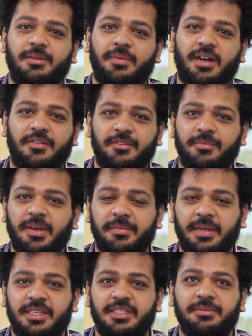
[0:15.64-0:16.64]
apart from my
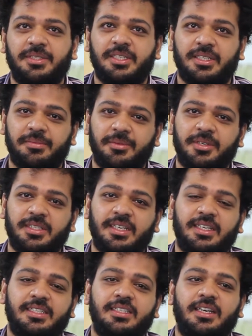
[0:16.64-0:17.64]
major, which is computer
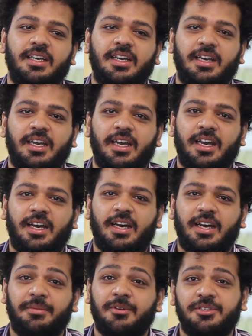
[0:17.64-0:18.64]
science.
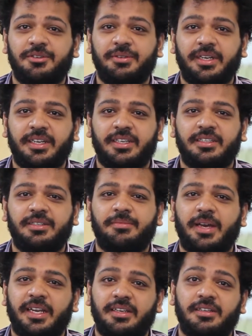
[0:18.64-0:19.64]
I'm also doing a
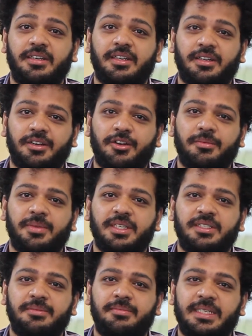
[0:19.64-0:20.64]
minor in
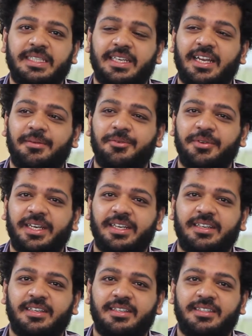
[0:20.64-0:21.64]
economics. Basically, I'm
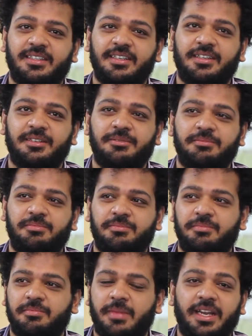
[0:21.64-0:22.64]
doing a
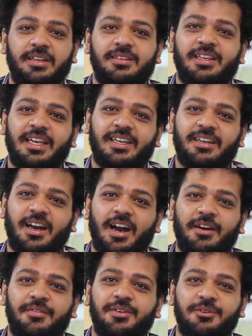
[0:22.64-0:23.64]
minor, like
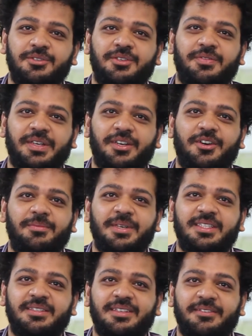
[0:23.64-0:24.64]
half a course of
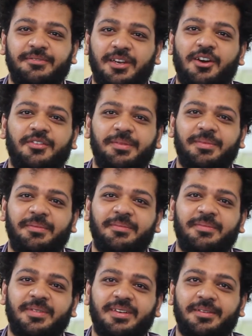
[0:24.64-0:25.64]
economics, along with my
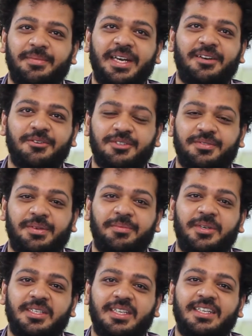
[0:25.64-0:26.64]
complete course of
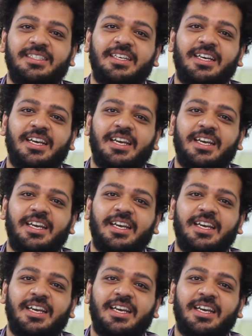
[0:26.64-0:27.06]
computer science.